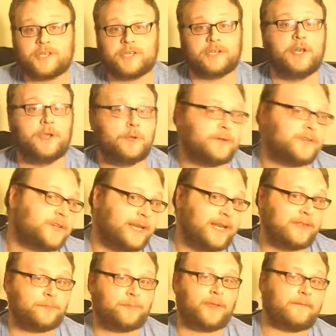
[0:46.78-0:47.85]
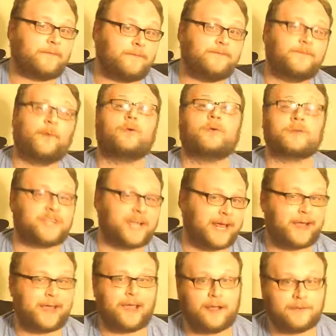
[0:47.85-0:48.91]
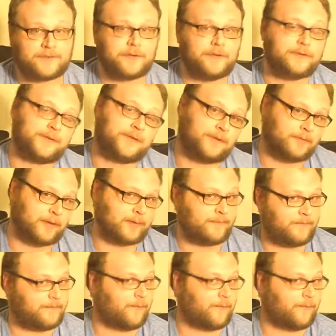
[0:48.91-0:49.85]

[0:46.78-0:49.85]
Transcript: What you can do is you can either play 4 Jedi Offshoots or you can play